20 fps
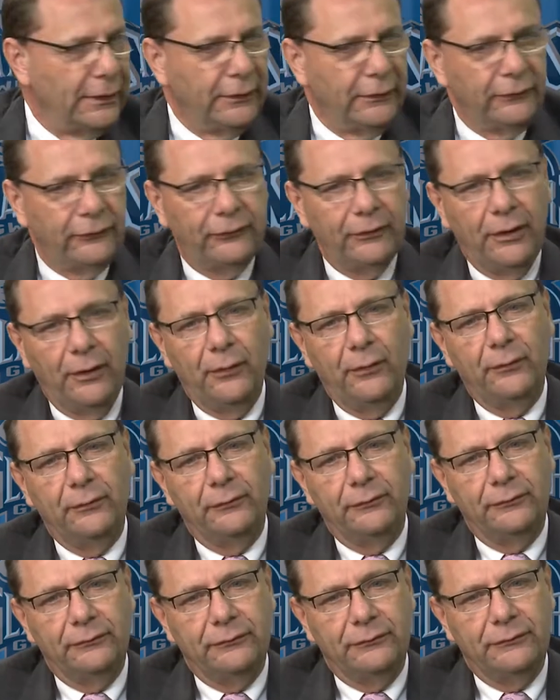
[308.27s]

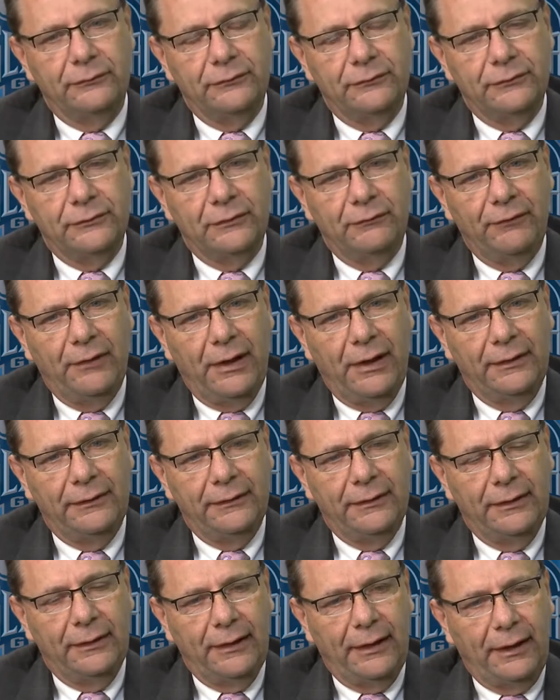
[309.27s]
So,
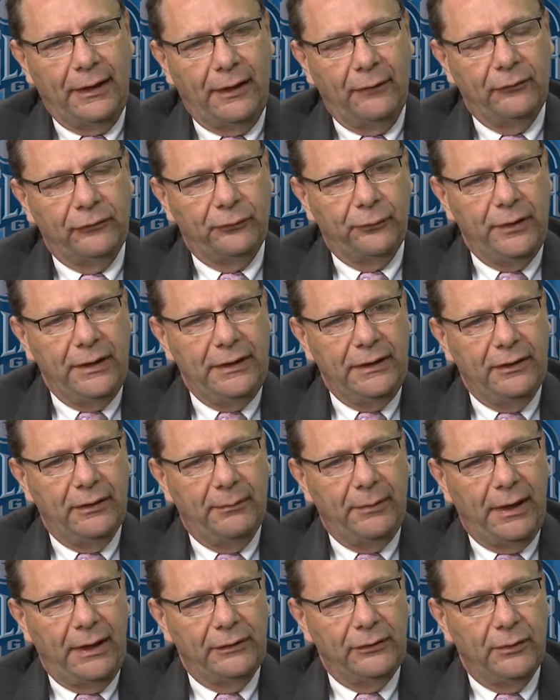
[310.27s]
Javon, I was reading
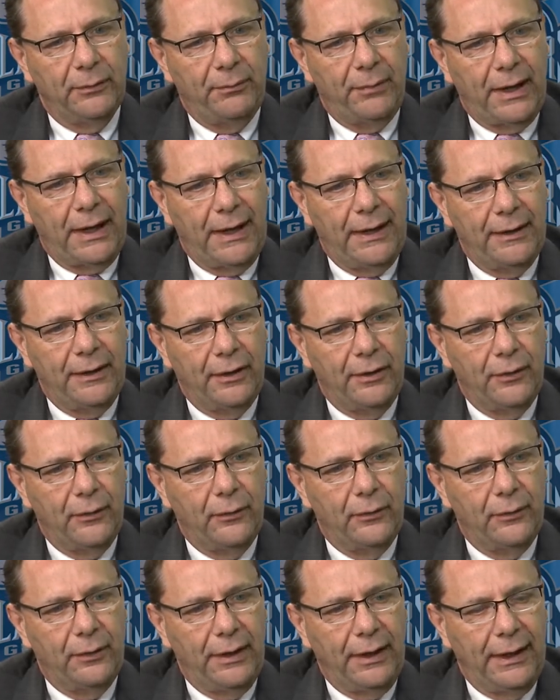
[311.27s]
about your
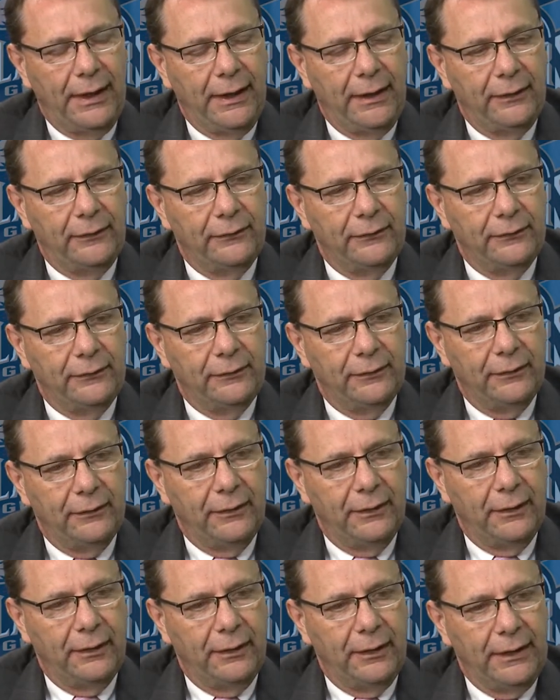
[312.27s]
bio, and
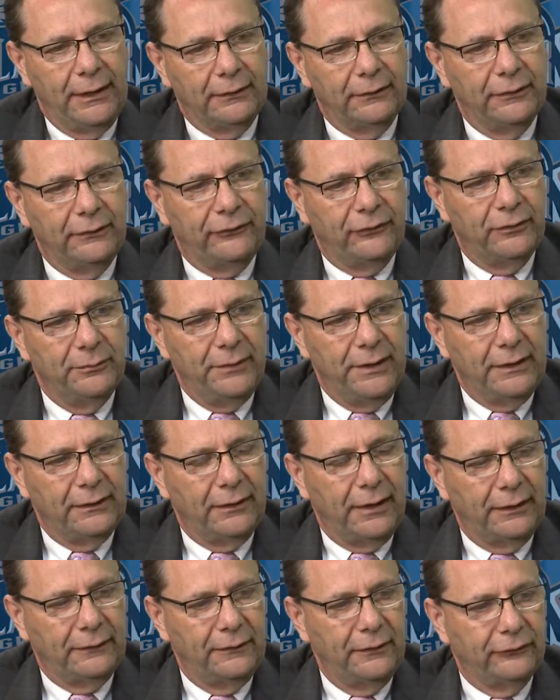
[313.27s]
it looks to me
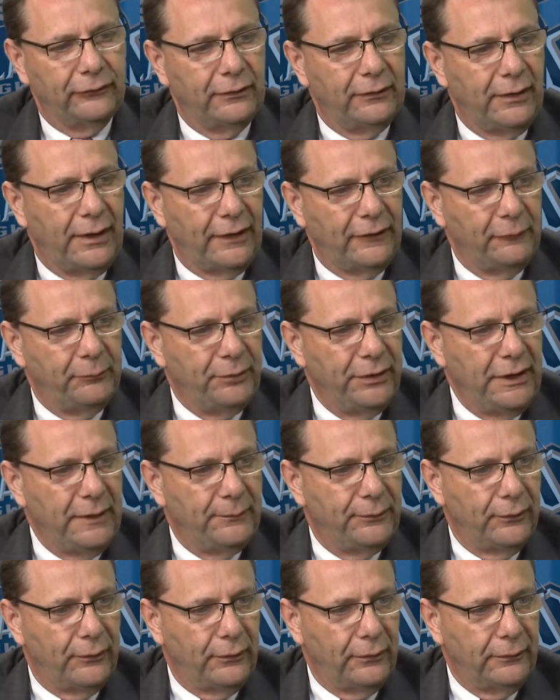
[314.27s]
like there's a lot of
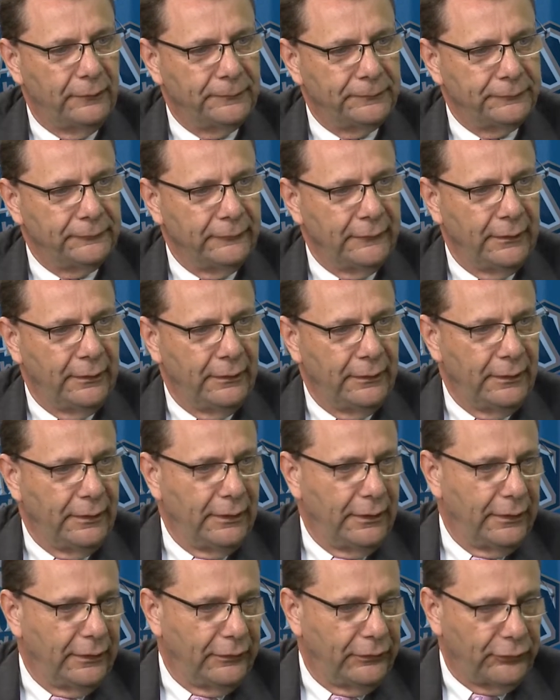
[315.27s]
people
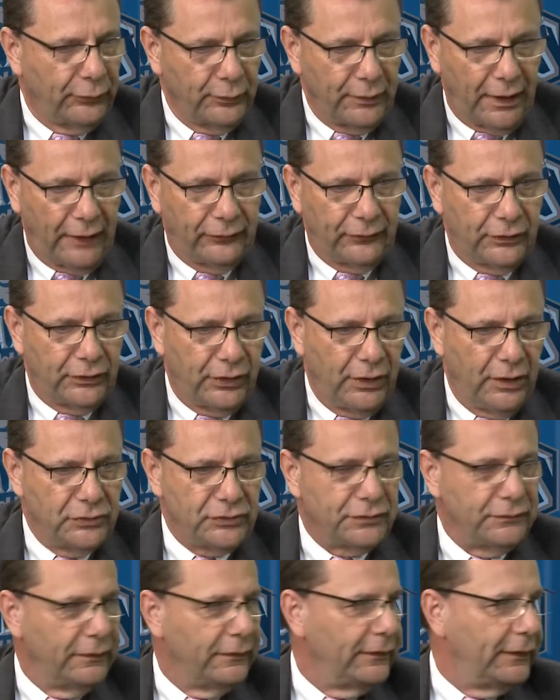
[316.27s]
throughout the
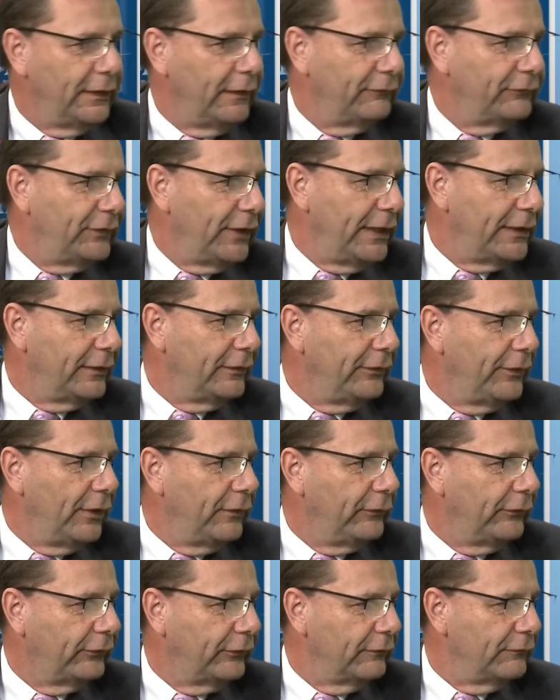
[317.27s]
country that have taken
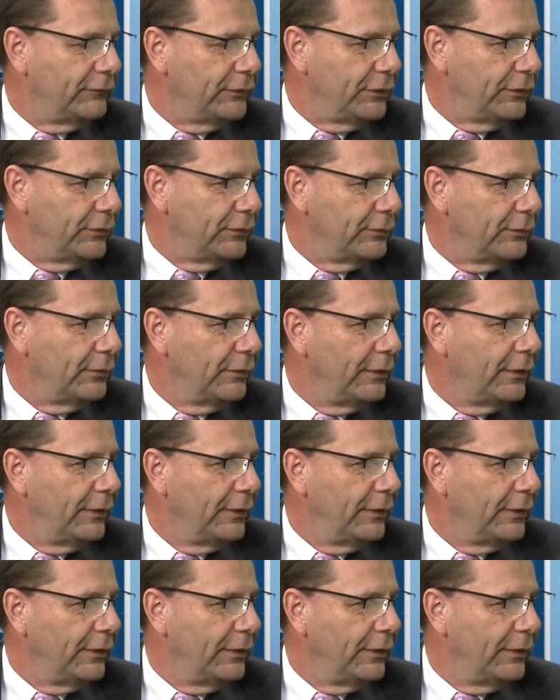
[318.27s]
notice of you.